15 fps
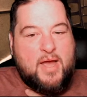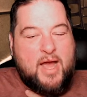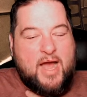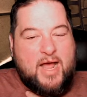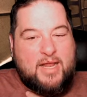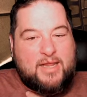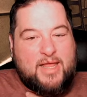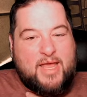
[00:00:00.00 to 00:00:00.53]

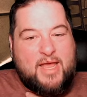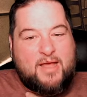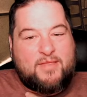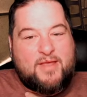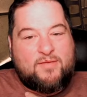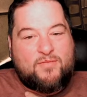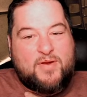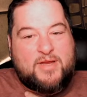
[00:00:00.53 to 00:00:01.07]

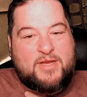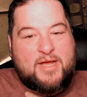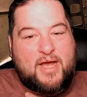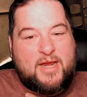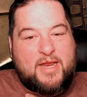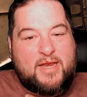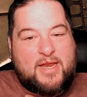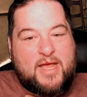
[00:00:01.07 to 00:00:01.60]
Leia they've
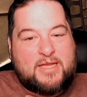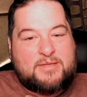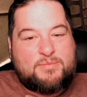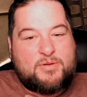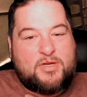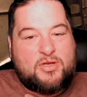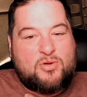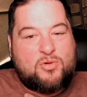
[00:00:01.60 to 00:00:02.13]
redone, and that's
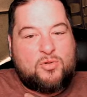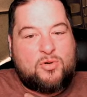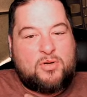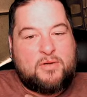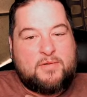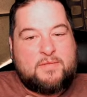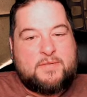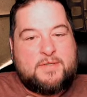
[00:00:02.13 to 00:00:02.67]
pretty
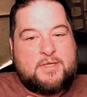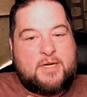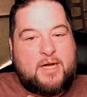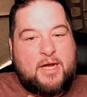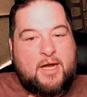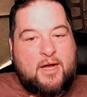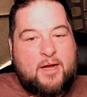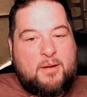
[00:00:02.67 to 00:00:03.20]
cool.
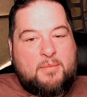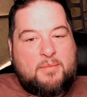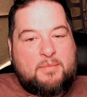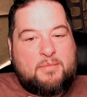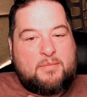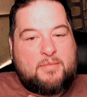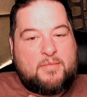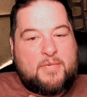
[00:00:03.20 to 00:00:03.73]

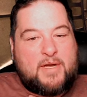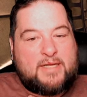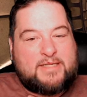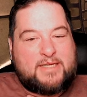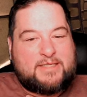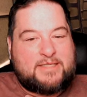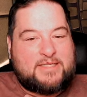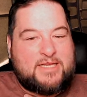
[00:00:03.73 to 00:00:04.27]
I'd
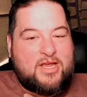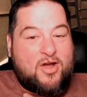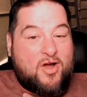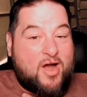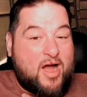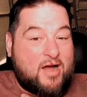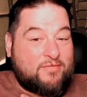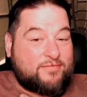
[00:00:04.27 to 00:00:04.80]
like to see
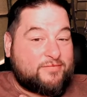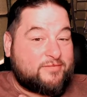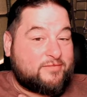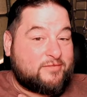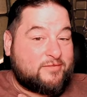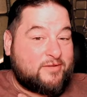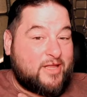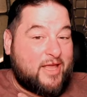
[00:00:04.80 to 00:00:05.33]
Hoth
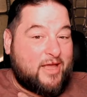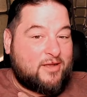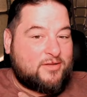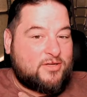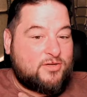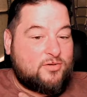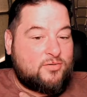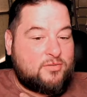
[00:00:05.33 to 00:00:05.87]

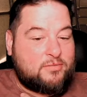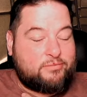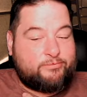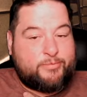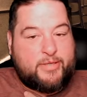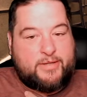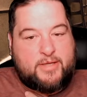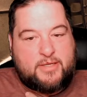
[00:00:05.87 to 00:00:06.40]
Leia too,
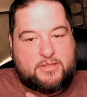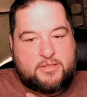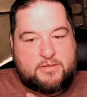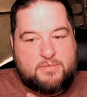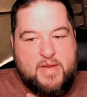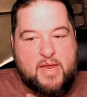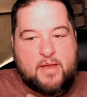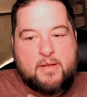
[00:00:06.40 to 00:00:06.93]
but that's
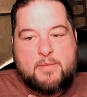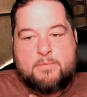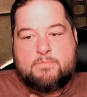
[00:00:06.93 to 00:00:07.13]
just me.